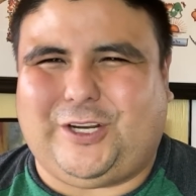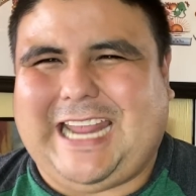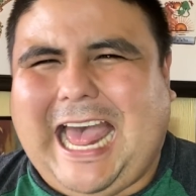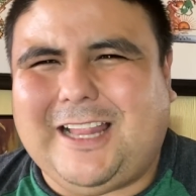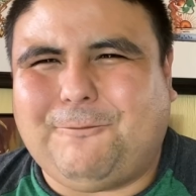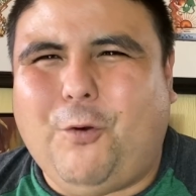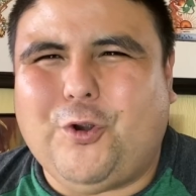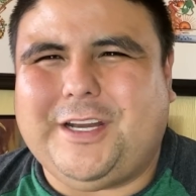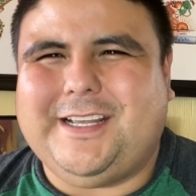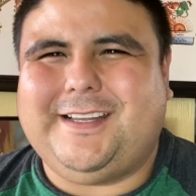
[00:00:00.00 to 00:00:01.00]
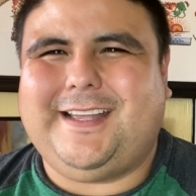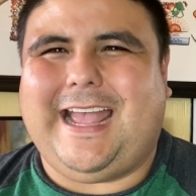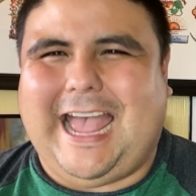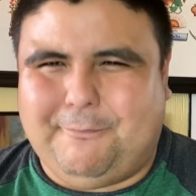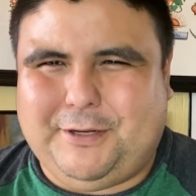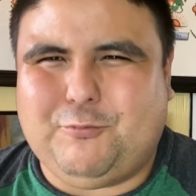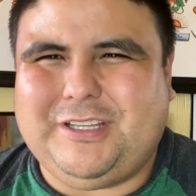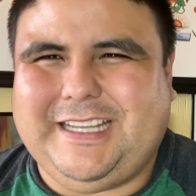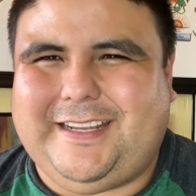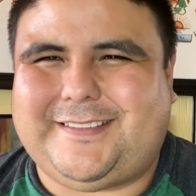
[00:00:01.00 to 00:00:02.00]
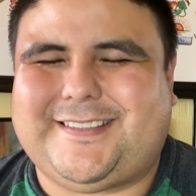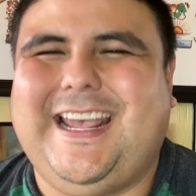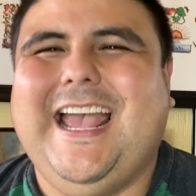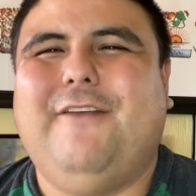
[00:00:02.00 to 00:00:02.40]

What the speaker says: California have been released.